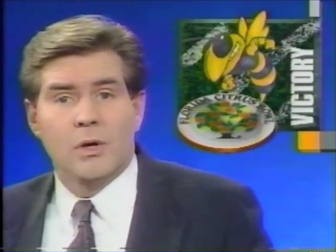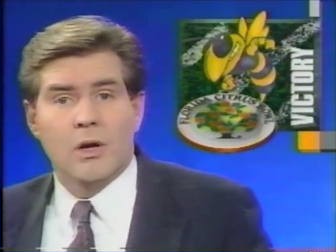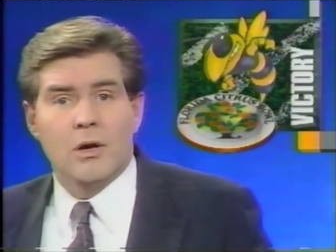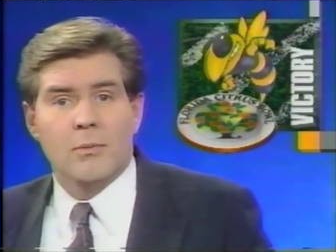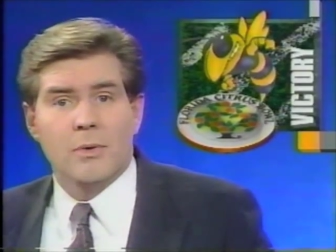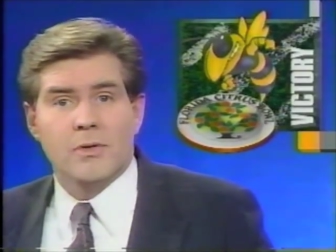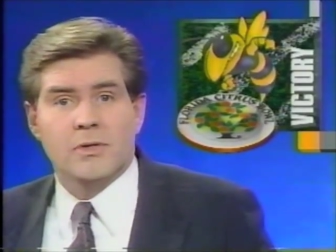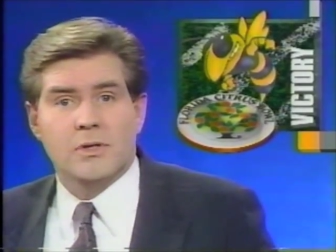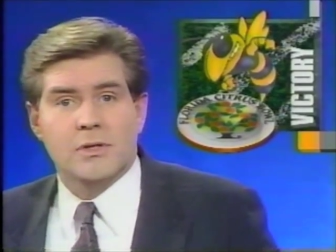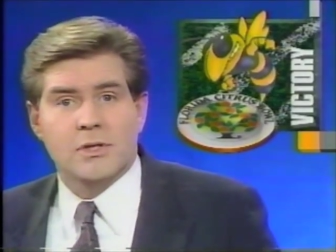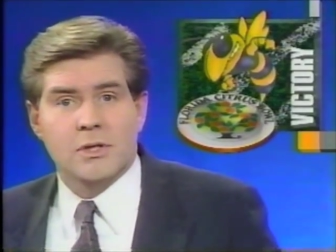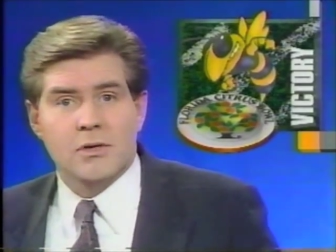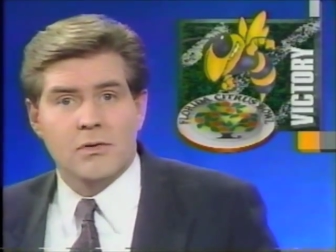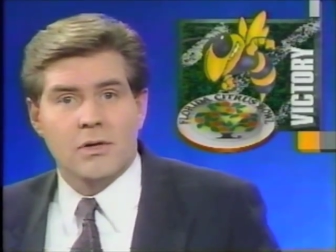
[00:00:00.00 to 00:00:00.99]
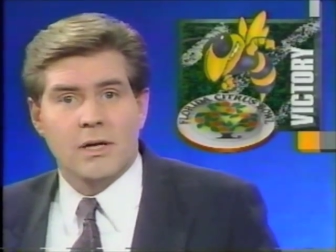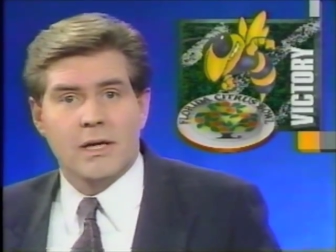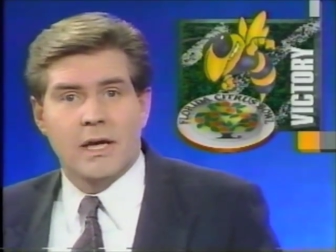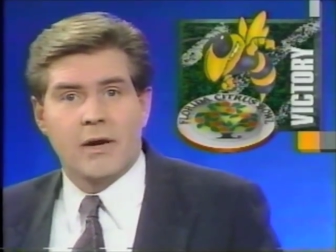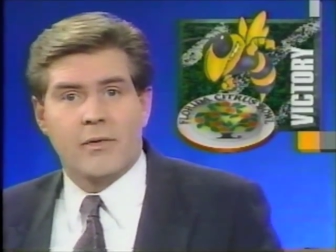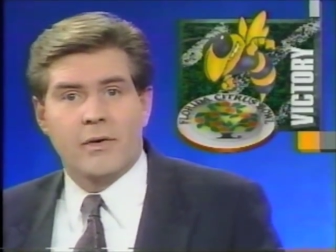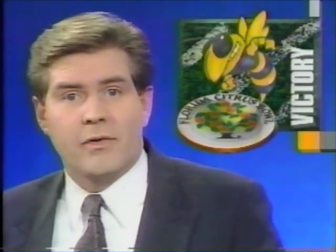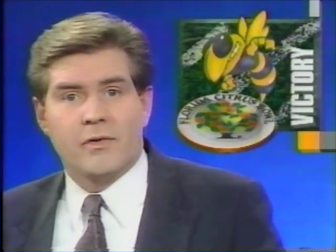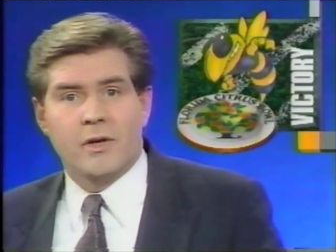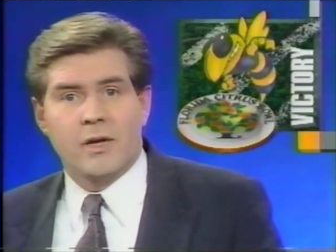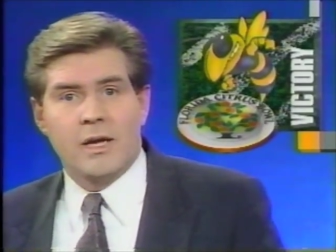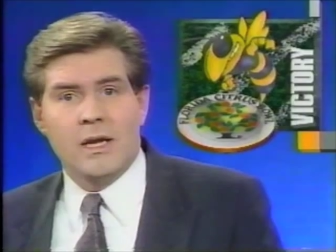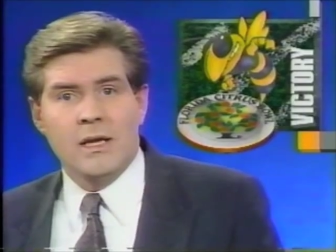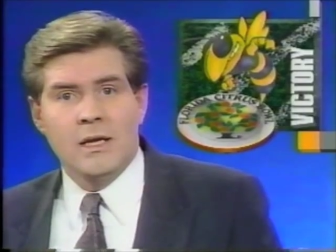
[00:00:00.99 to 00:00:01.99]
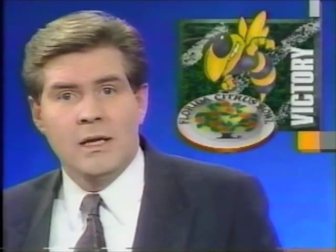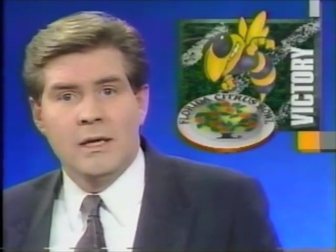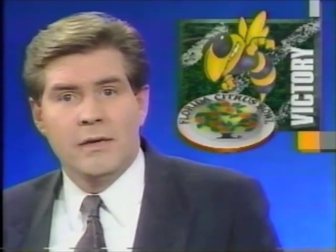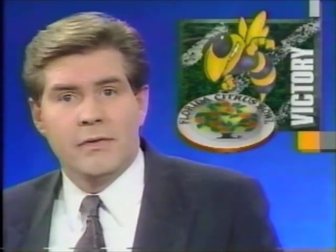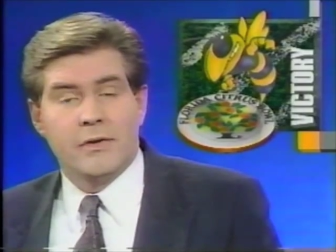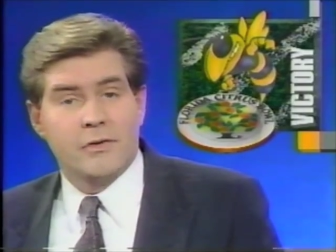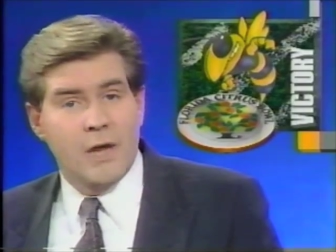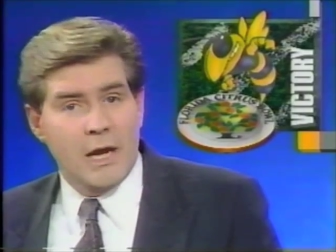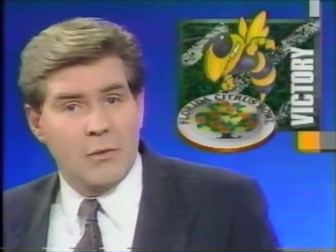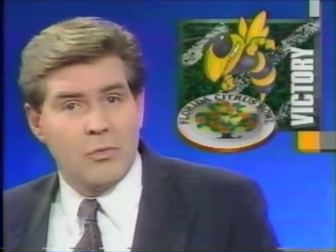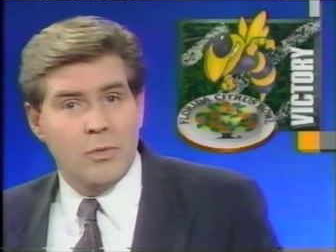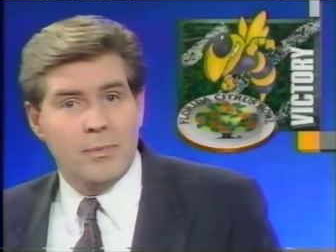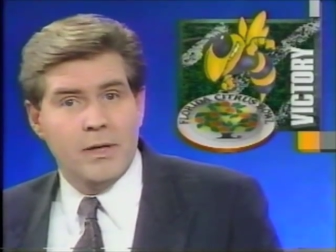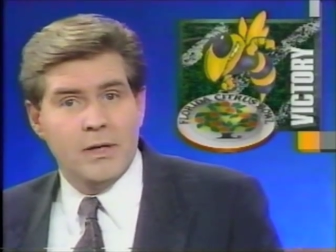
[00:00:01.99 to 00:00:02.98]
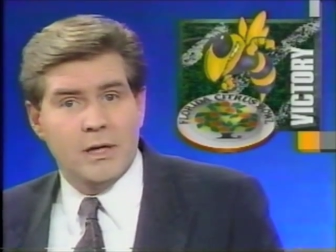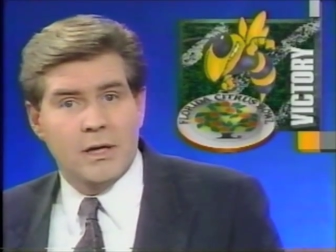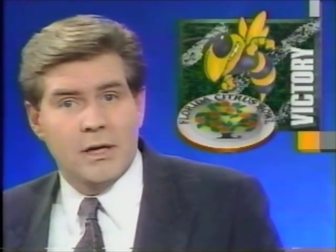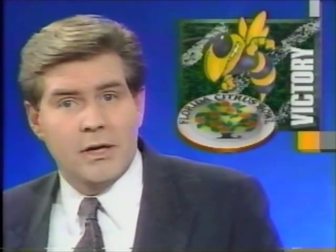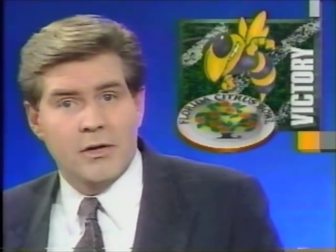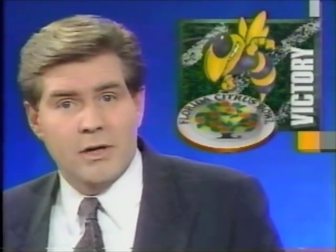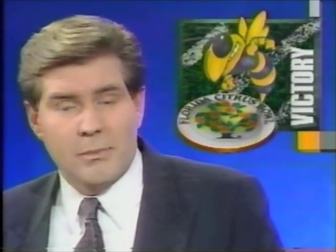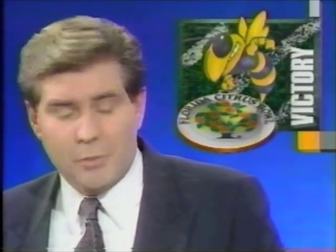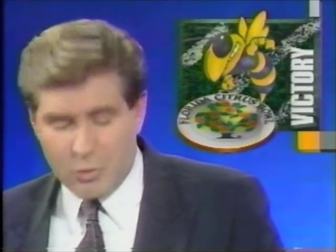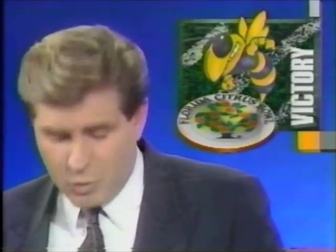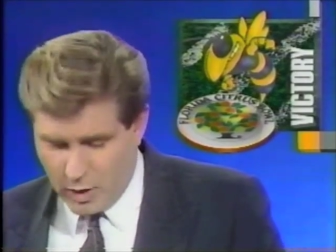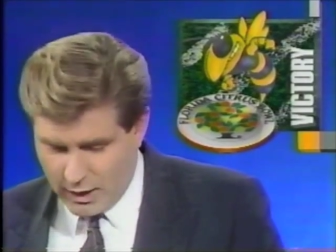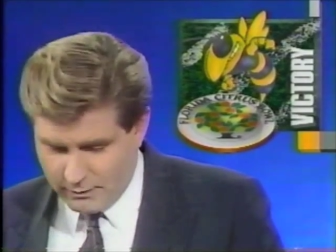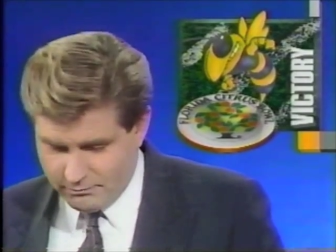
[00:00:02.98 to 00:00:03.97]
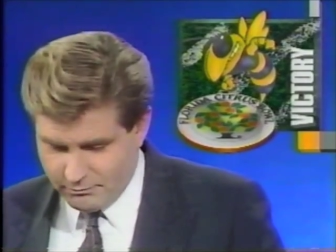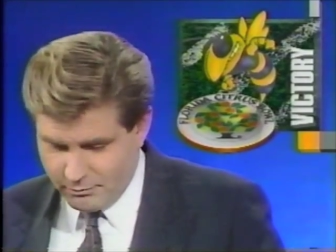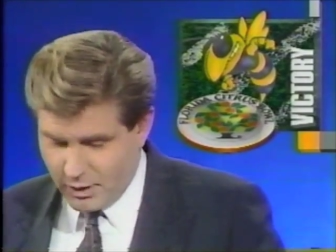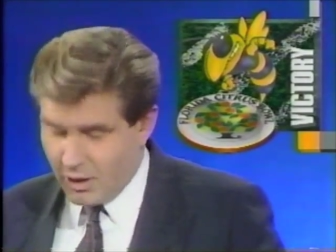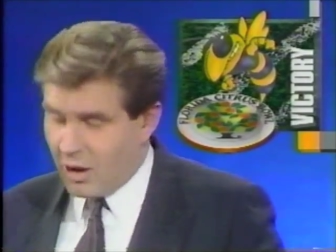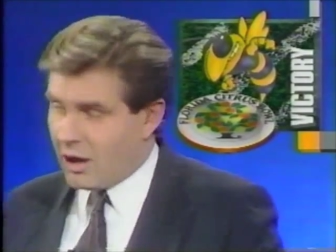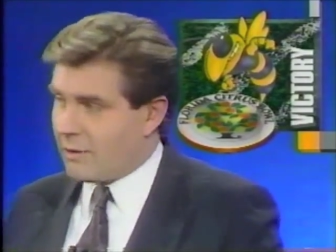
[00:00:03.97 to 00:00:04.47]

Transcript: would almost certainly guarantee the tech would be declared number one. Bill